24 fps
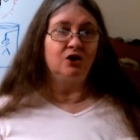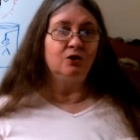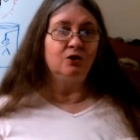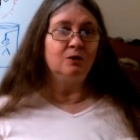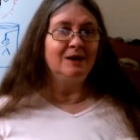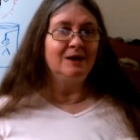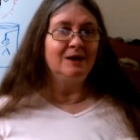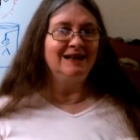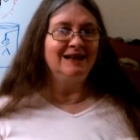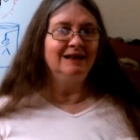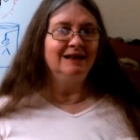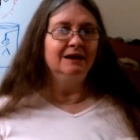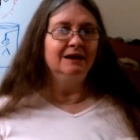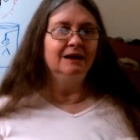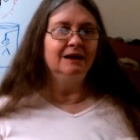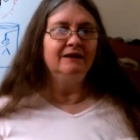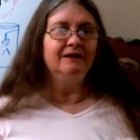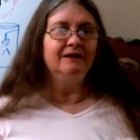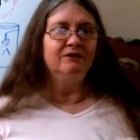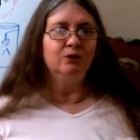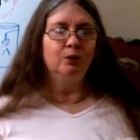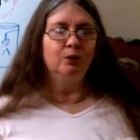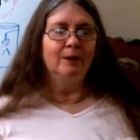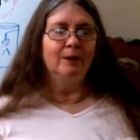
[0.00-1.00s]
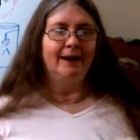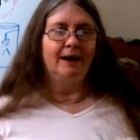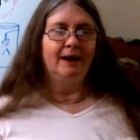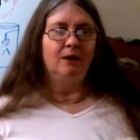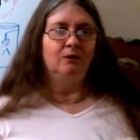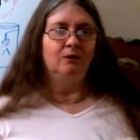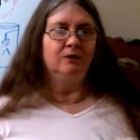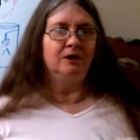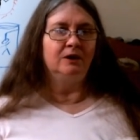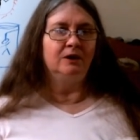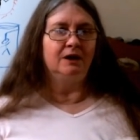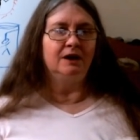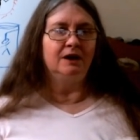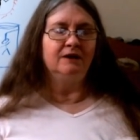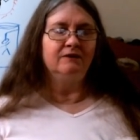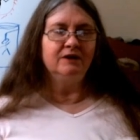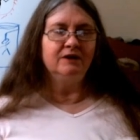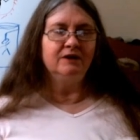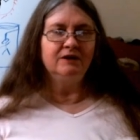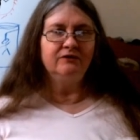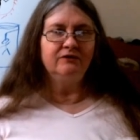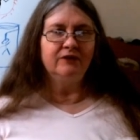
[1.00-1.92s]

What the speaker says: that you can live around,